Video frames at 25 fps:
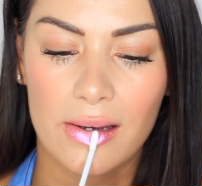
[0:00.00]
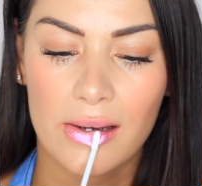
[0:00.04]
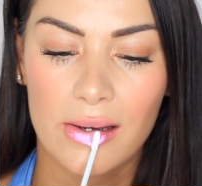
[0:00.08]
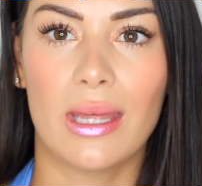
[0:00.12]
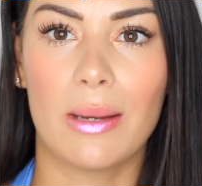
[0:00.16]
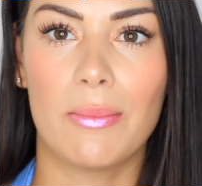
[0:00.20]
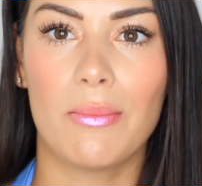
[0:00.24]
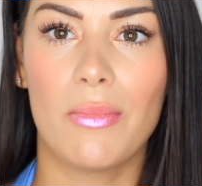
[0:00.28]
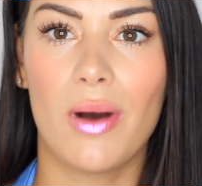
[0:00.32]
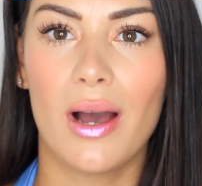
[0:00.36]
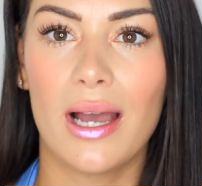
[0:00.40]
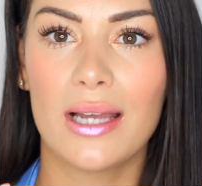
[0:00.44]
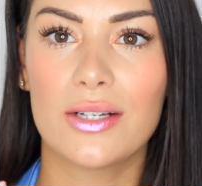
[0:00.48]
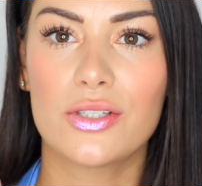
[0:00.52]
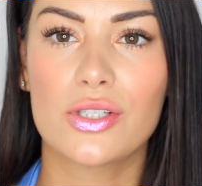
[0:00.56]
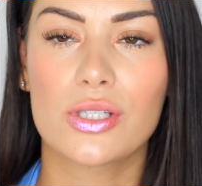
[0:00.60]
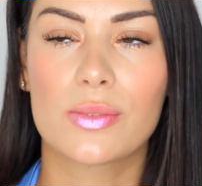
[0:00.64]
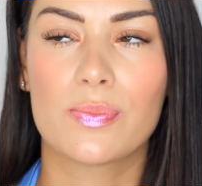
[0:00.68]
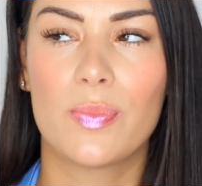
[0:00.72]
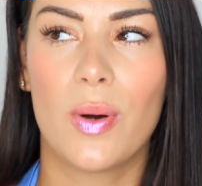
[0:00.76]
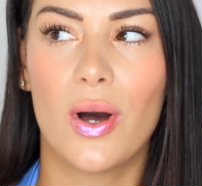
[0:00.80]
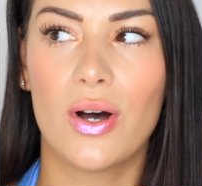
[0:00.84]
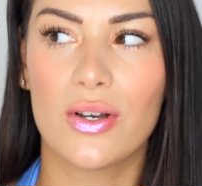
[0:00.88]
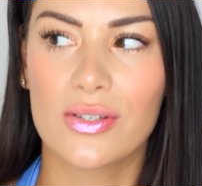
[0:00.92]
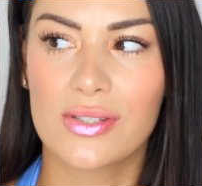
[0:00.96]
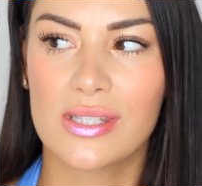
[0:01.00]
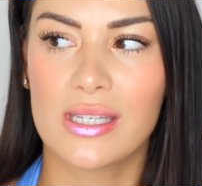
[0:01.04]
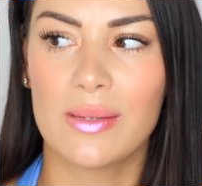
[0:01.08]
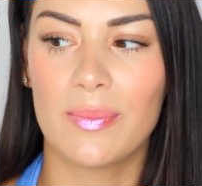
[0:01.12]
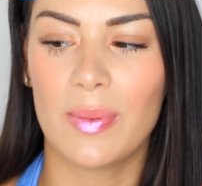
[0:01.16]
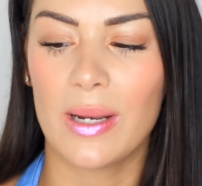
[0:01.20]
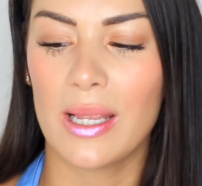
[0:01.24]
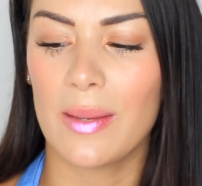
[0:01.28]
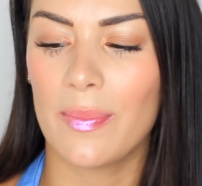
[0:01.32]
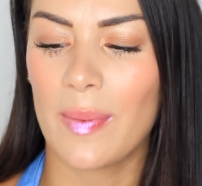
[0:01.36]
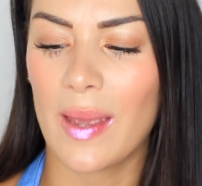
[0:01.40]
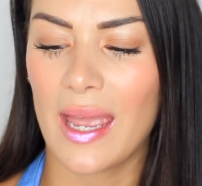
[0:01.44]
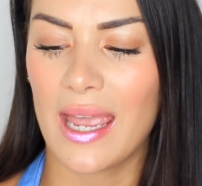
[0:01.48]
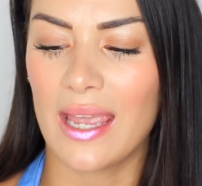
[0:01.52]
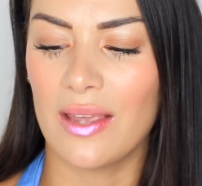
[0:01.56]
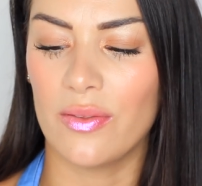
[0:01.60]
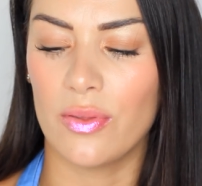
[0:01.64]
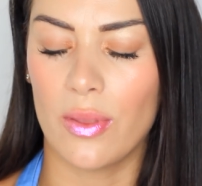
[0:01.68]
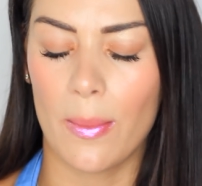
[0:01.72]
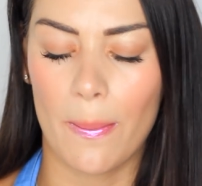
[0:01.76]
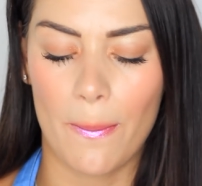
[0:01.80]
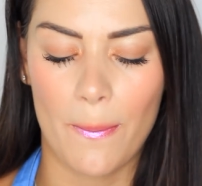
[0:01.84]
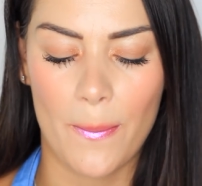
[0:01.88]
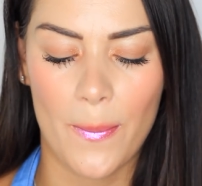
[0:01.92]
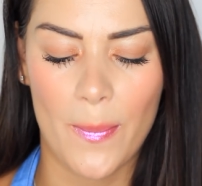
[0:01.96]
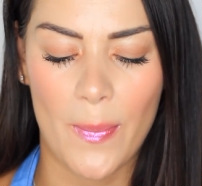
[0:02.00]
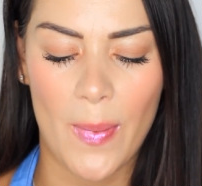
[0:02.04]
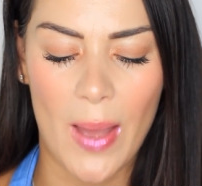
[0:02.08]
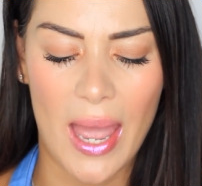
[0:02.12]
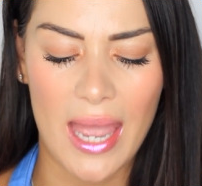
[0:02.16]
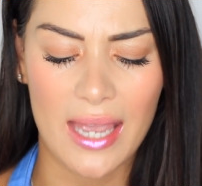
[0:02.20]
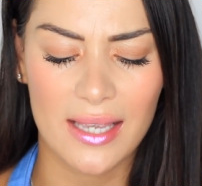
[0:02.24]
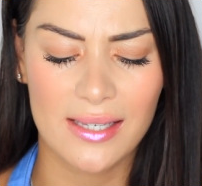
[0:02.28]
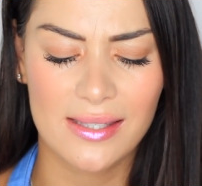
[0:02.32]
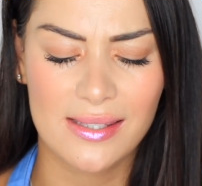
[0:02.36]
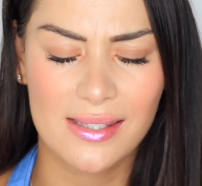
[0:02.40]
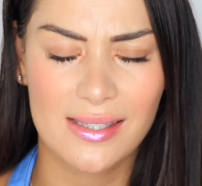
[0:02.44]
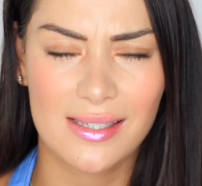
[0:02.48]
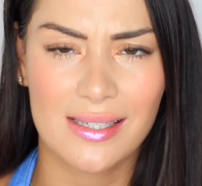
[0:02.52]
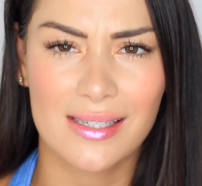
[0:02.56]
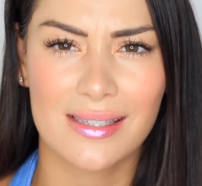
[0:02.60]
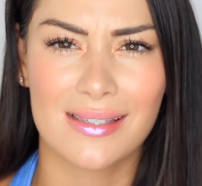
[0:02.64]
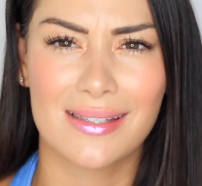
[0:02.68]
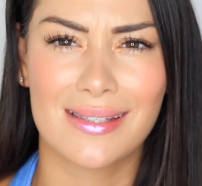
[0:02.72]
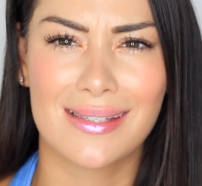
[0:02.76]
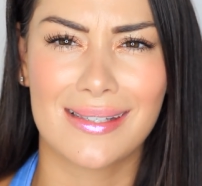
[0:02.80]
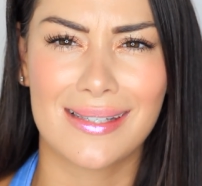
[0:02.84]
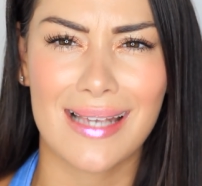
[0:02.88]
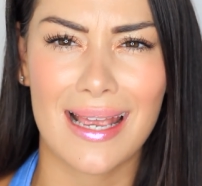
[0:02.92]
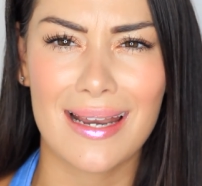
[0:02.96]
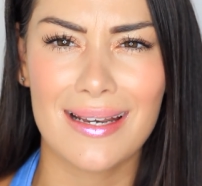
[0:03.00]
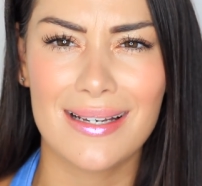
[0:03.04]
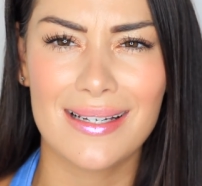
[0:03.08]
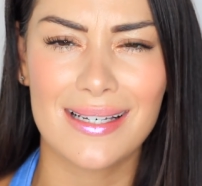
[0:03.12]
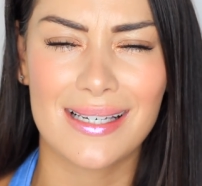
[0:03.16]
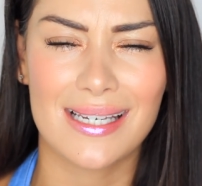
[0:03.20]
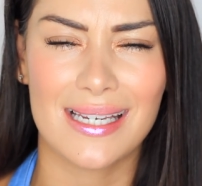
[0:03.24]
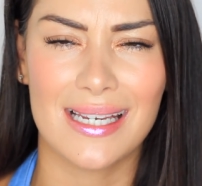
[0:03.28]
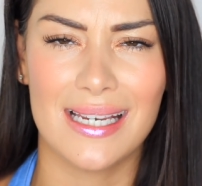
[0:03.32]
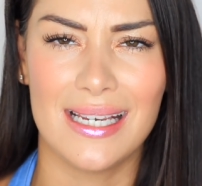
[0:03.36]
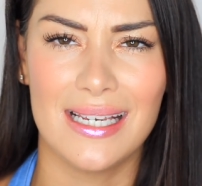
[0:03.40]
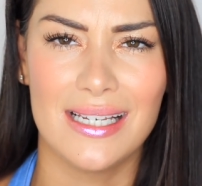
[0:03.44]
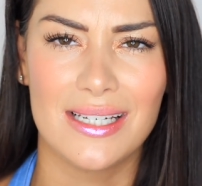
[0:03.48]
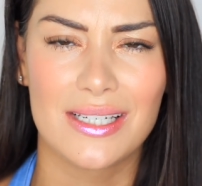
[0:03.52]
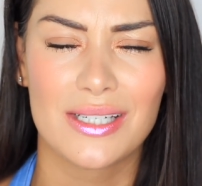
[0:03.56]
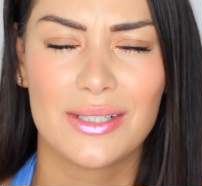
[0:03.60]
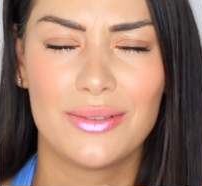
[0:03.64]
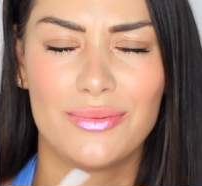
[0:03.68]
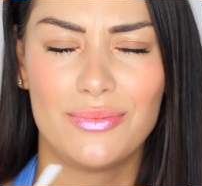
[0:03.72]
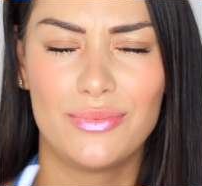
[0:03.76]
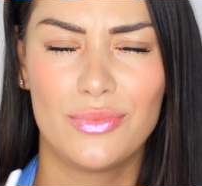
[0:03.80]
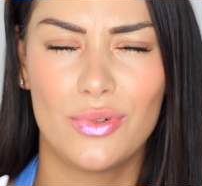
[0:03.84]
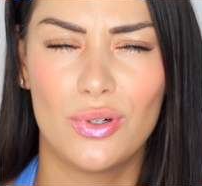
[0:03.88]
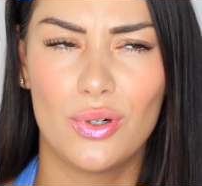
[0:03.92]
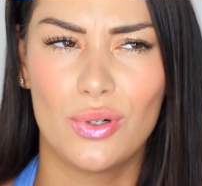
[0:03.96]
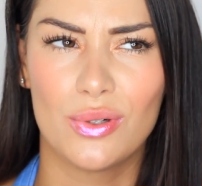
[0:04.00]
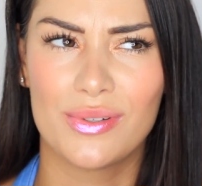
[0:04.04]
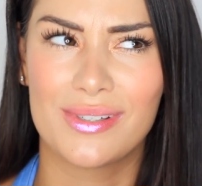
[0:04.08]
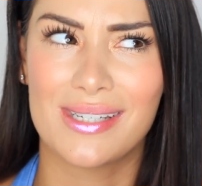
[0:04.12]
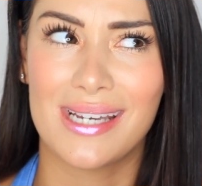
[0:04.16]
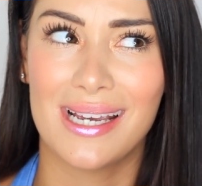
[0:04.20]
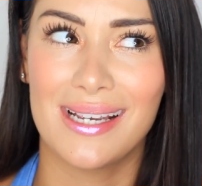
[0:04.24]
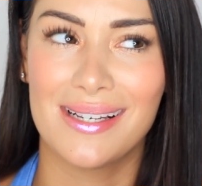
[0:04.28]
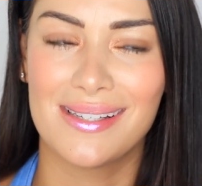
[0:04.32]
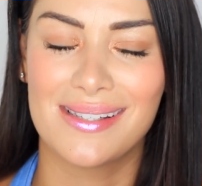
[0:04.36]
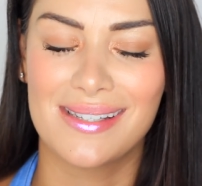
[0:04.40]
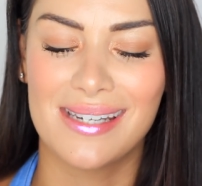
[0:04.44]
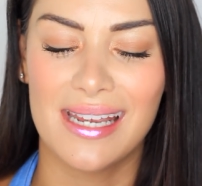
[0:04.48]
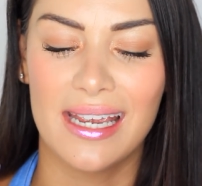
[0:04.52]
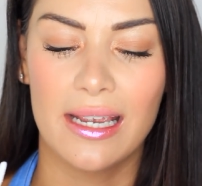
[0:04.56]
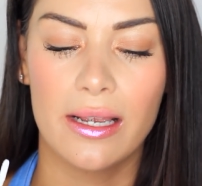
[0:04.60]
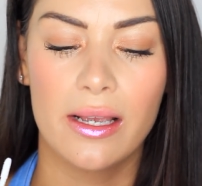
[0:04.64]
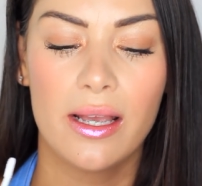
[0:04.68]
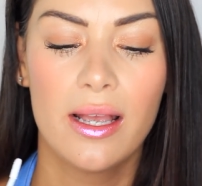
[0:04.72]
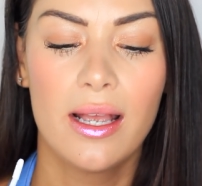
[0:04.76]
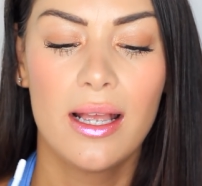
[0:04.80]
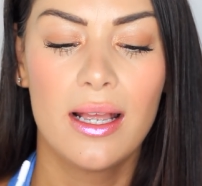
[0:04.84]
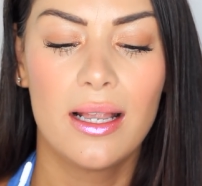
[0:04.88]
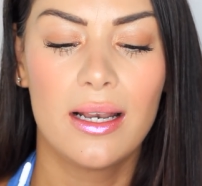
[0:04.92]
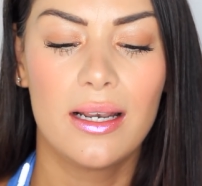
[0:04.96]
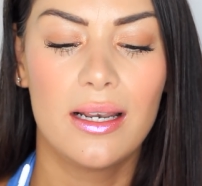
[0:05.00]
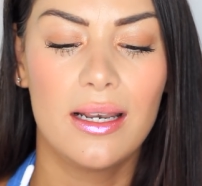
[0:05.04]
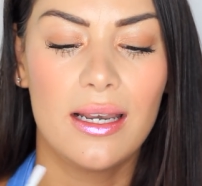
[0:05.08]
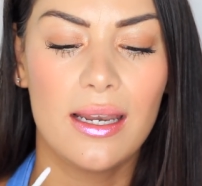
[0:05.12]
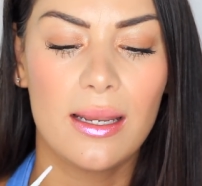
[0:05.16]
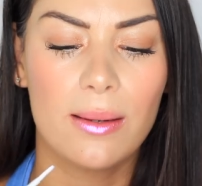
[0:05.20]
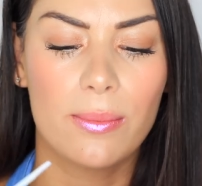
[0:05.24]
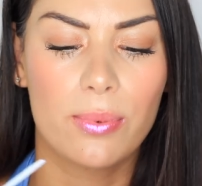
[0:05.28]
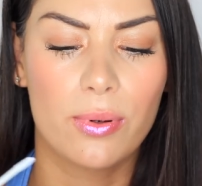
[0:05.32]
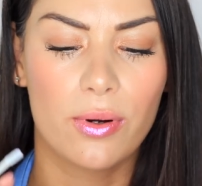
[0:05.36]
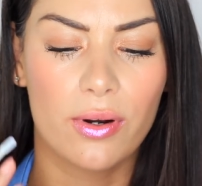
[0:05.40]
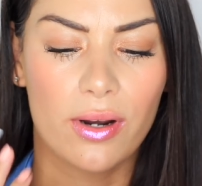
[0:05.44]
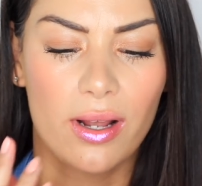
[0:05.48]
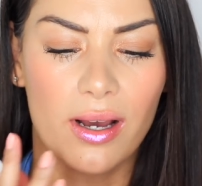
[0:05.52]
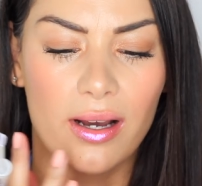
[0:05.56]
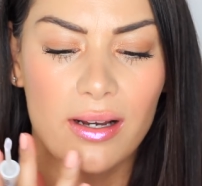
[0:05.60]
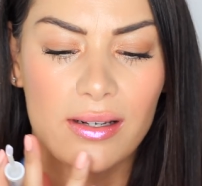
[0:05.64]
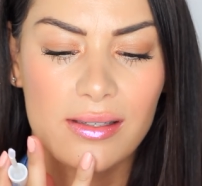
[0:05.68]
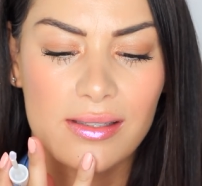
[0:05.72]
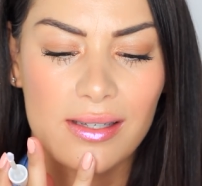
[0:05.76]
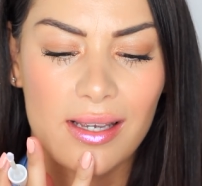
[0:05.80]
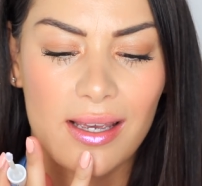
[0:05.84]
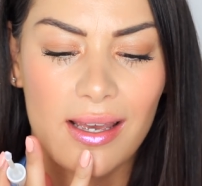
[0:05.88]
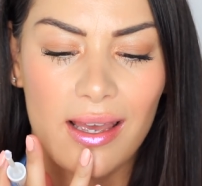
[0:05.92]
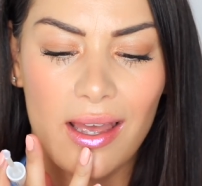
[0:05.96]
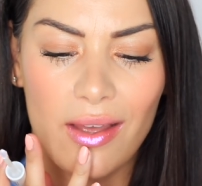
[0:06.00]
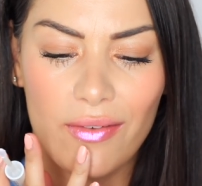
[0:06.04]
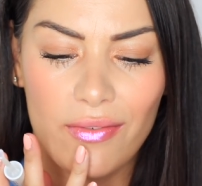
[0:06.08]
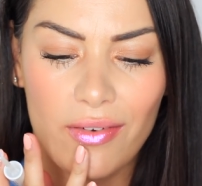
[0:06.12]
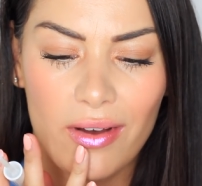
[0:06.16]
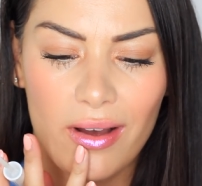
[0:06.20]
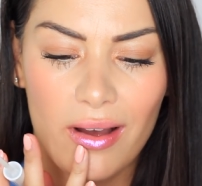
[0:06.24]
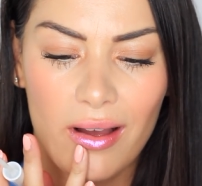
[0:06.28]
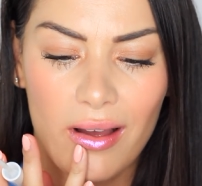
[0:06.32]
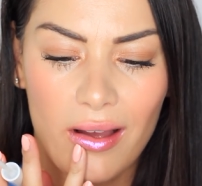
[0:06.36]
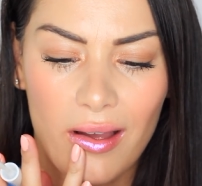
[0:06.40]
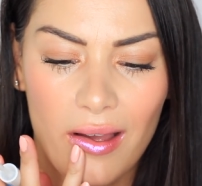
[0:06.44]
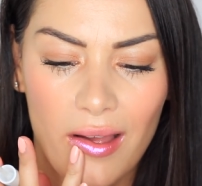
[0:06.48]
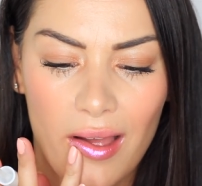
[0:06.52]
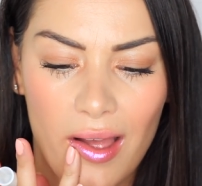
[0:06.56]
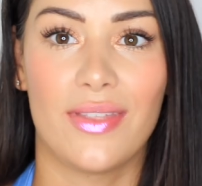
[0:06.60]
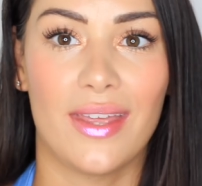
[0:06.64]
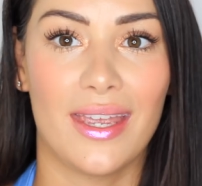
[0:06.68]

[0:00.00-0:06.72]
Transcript: That might just possibly be the best scented or tasting lip product ever.